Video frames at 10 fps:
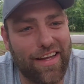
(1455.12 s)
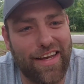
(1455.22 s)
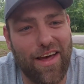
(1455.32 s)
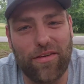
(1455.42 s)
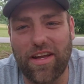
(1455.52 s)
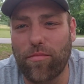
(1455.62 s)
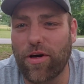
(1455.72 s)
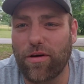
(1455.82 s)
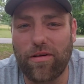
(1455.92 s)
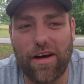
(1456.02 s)
now
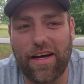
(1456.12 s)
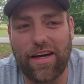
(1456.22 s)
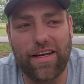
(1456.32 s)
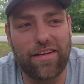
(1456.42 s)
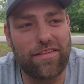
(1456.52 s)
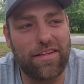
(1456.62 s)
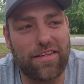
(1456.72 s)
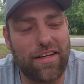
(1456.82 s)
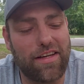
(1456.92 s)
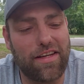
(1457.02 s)
demo, and it's
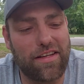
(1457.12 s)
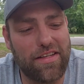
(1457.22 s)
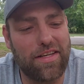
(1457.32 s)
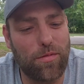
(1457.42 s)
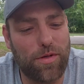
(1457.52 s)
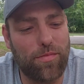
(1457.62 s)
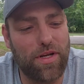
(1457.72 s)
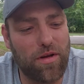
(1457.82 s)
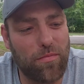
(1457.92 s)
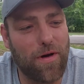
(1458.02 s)
just it seems to
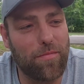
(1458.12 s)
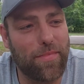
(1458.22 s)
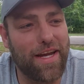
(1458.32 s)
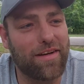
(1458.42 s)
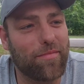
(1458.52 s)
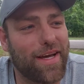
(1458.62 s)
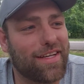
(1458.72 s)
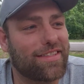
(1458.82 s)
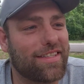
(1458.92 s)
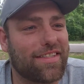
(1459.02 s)
be my bane of my
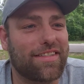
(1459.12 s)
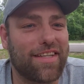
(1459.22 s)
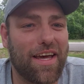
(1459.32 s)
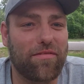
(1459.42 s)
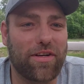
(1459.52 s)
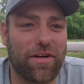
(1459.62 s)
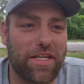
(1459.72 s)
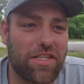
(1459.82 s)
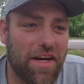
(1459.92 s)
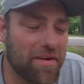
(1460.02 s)
existence to have a
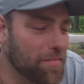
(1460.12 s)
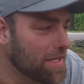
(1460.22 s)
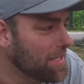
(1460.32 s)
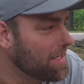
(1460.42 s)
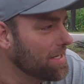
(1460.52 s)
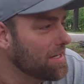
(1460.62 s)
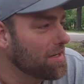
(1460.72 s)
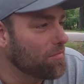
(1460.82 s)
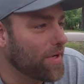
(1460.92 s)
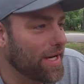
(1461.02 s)
dirty job.
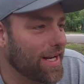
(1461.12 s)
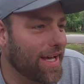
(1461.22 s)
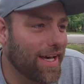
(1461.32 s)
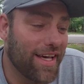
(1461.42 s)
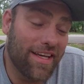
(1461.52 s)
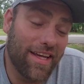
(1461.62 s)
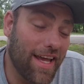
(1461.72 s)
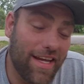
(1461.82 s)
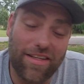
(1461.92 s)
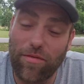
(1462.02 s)
But
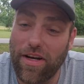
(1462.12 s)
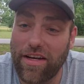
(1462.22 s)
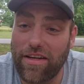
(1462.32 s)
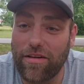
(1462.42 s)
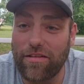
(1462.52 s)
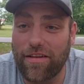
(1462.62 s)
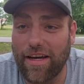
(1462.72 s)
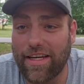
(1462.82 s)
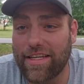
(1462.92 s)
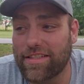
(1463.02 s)
hey, it's what I do,
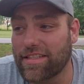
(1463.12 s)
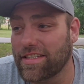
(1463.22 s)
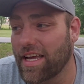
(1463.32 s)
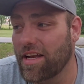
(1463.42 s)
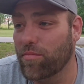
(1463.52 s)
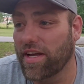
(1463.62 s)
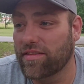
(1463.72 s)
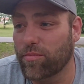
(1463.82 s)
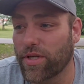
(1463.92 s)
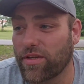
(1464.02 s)
I guess, and it
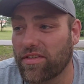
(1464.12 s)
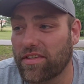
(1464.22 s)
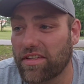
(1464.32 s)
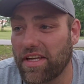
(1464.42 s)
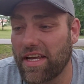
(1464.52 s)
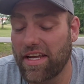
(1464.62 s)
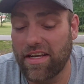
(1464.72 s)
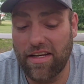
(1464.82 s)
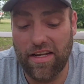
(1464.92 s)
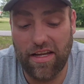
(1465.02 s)
pays the bills,
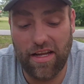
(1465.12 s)
and